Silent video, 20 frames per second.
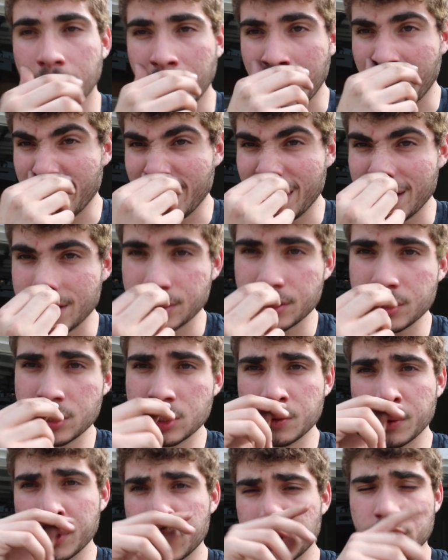Alright guys, I
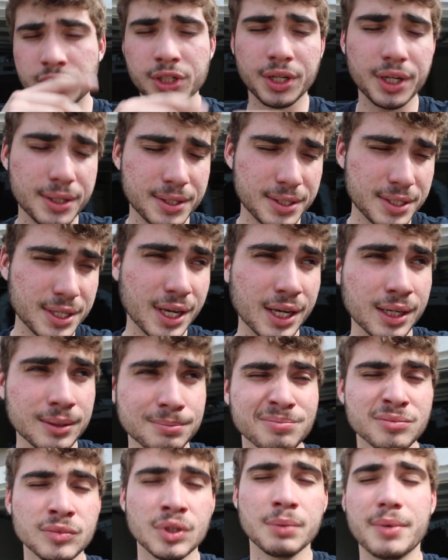just switched shirts.
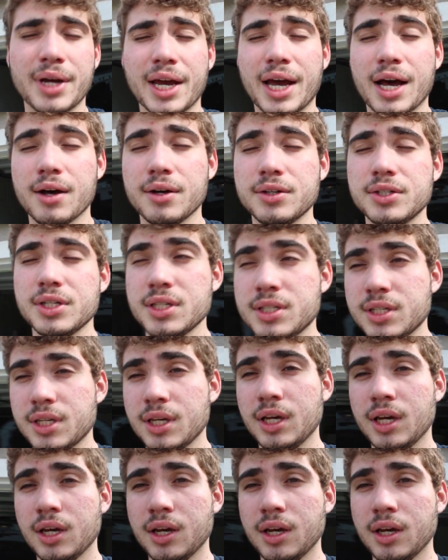My allergies.